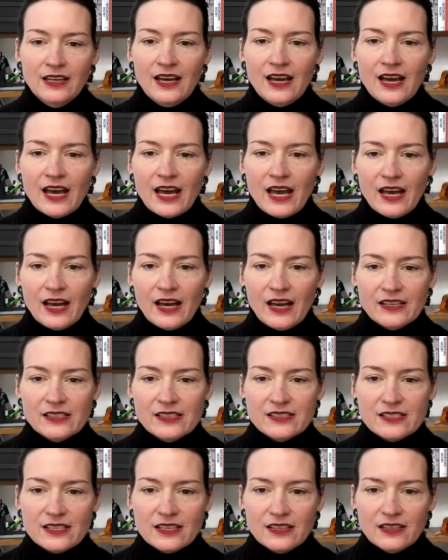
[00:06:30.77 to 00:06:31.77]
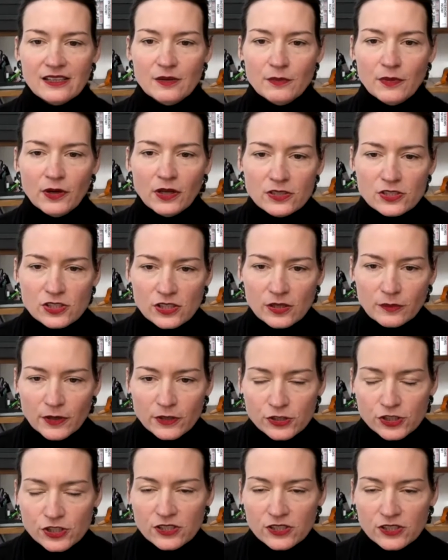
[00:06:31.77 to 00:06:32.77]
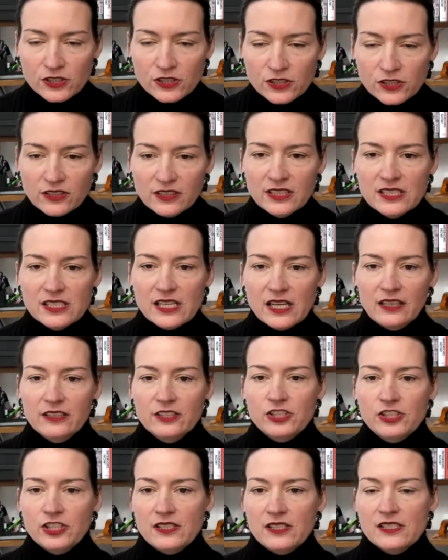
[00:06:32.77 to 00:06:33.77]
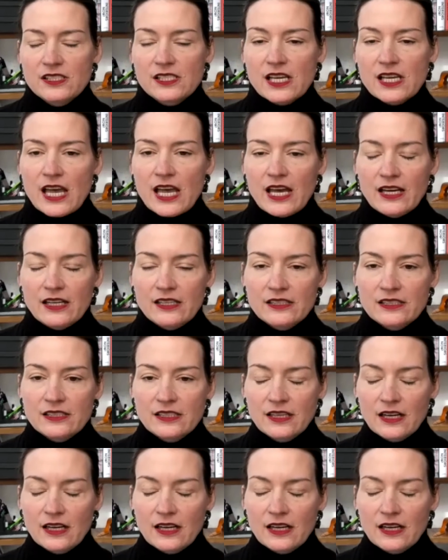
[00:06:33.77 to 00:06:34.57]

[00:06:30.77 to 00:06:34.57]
and emotional intelligence and